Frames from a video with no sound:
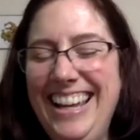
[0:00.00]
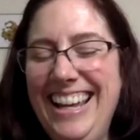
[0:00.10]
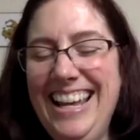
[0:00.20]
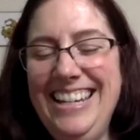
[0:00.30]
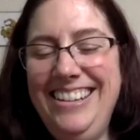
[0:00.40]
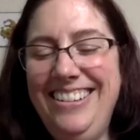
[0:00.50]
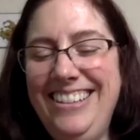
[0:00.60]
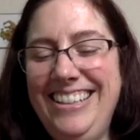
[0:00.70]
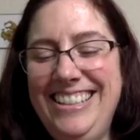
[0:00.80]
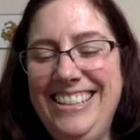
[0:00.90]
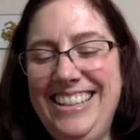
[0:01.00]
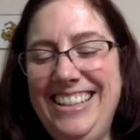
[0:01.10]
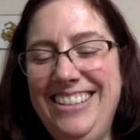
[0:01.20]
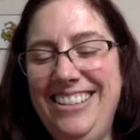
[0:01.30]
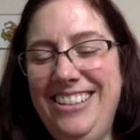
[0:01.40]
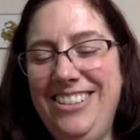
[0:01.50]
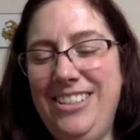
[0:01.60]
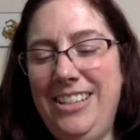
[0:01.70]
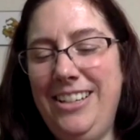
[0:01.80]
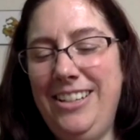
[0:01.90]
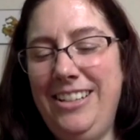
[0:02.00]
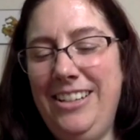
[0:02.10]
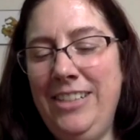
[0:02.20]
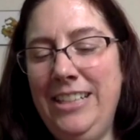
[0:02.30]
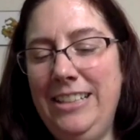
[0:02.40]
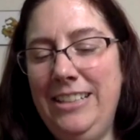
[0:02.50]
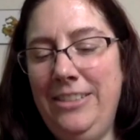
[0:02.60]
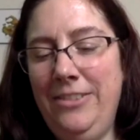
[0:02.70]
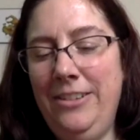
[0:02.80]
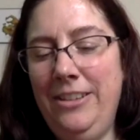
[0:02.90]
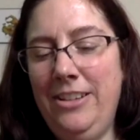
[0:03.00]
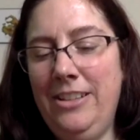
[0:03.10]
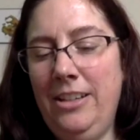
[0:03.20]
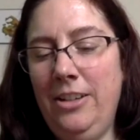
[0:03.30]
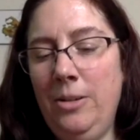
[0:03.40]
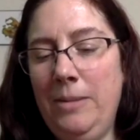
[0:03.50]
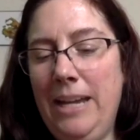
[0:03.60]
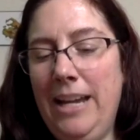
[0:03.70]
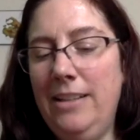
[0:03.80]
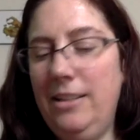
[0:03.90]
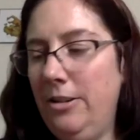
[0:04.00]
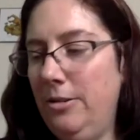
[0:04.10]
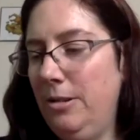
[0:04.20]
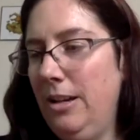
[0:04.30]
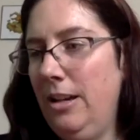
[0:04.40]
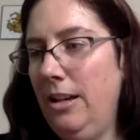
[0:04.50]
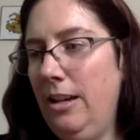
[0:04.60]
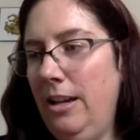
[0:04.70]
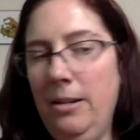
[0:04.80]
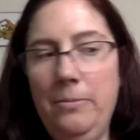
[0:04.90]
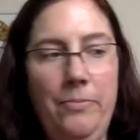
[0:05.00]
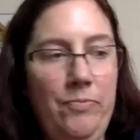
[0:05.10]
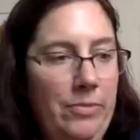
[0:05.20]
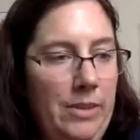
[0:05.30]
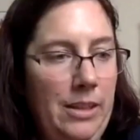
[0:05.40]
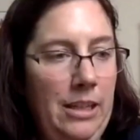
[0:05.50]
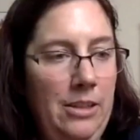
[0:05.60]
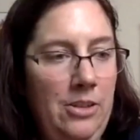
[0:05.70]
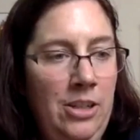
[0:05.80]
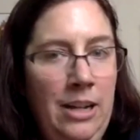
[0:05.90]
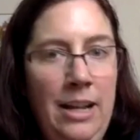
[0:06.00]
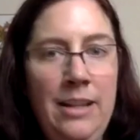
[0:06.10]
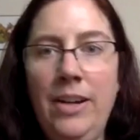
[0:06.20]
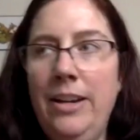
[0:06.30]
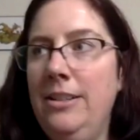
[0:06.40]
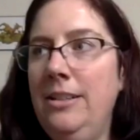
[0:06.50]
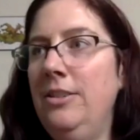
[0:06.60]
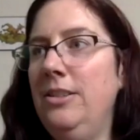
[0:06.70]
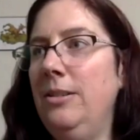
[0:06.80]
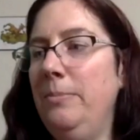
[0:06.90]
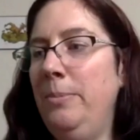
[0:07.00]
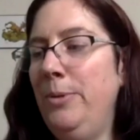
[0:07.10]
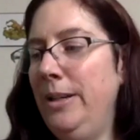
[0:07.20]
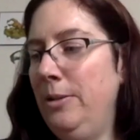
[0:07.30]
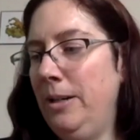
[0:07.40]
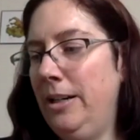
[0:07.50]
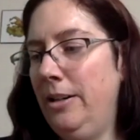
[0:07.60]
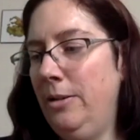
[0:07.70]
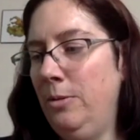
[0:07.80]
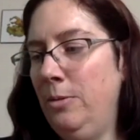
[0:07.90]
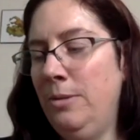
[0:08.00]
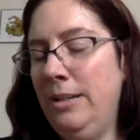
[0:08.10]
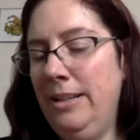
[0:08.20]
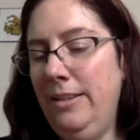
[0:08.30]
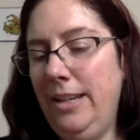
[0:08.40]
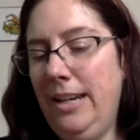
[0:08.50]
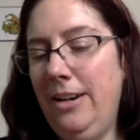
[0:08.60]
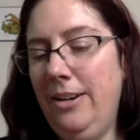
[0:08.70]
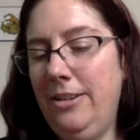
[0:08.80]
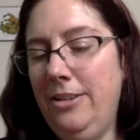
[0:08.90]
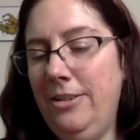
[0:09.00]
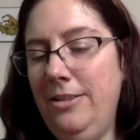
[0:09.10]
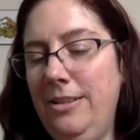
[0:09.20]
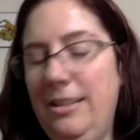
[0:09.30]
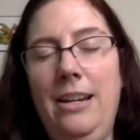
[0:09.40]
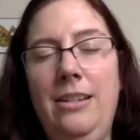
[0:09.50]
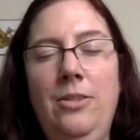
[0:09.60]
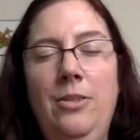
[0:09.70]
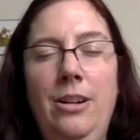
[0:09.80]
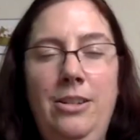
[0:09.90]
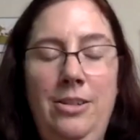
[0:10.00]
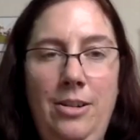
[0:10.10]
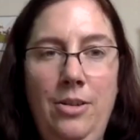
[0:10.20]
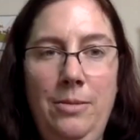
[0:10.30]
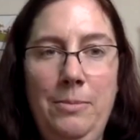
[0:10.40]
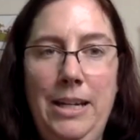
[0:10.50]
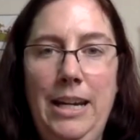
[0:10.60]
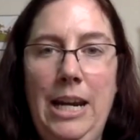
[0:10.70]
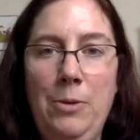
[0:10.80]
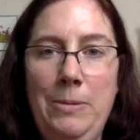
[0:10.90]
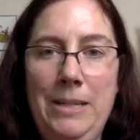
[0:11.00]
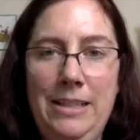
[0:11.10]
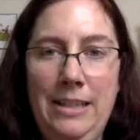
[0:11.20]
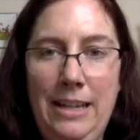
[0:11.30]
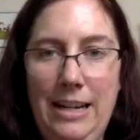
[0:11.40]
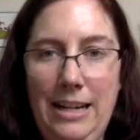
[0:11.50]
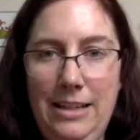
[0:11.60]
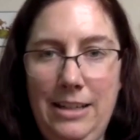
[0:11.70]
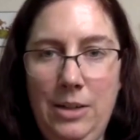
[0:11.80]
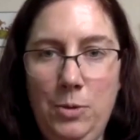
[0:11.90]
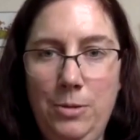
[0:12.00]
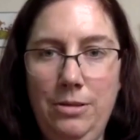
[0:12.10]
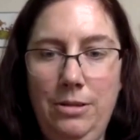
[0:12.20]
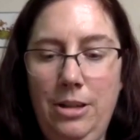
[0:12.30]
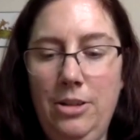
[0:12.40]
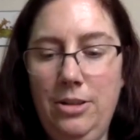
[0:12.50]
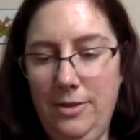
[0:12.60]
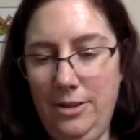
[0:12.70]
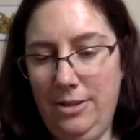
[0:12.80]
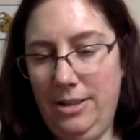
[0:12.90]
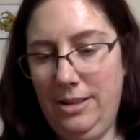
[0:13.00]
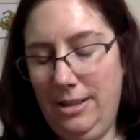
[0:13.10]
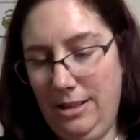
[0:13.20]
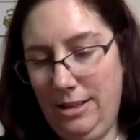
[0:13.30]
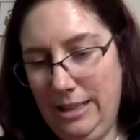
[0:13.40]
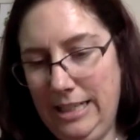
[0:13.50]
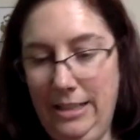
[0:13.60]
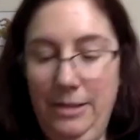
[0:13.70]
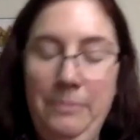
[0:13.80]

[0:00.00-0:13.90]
you know, there's definitely different thoughts that go through my head. So in Chinali Virus, there's a point where one of the characters has a crush on my aromantic, asexual, touch-averse lead,